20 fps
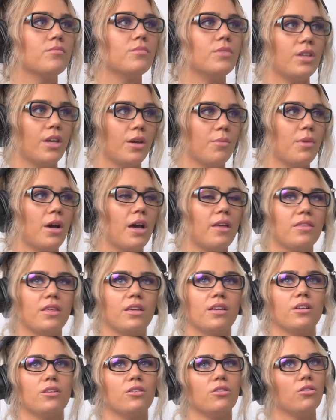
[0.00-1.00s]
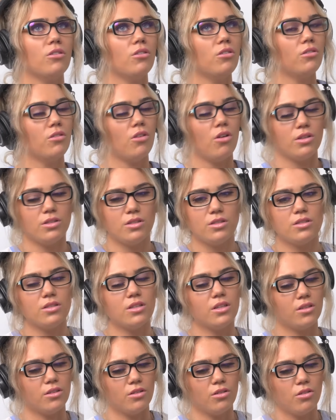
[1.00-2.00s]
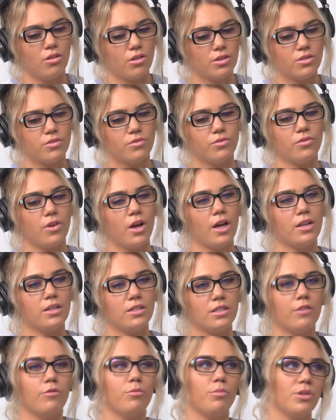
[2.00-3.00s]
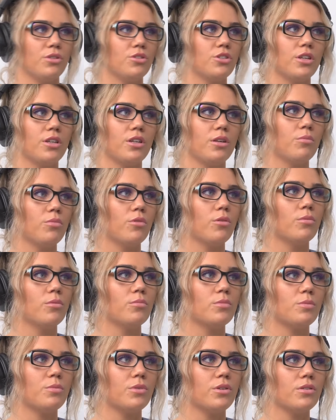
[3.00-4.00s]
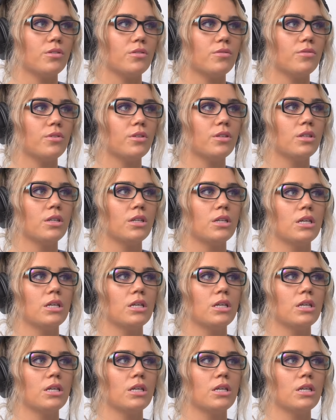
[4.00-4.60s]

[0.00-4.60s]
Yeah, I think lots and lots of fighters have binge eating problems because of it.